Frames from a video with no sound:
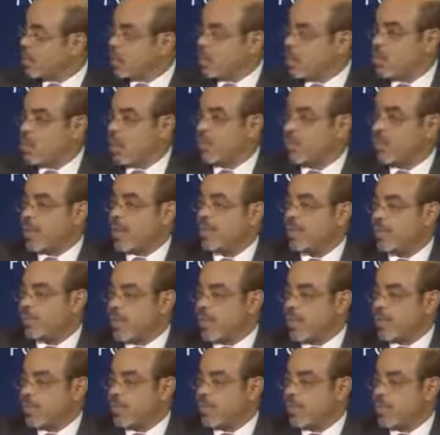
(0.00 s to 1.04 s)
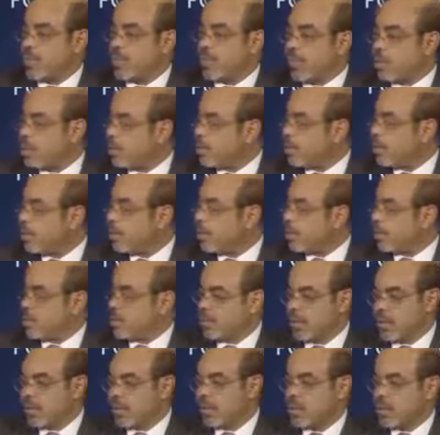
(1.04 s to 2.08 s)
Now we are privatizing all of our breweries
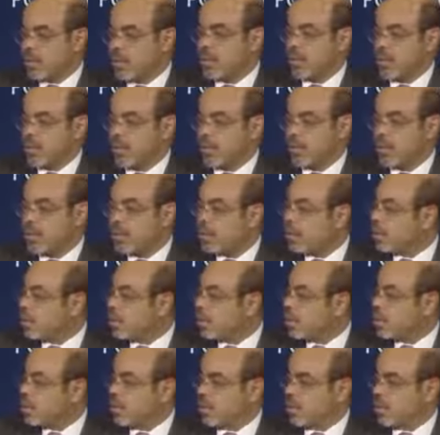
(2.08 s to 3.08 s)
because that's not our business.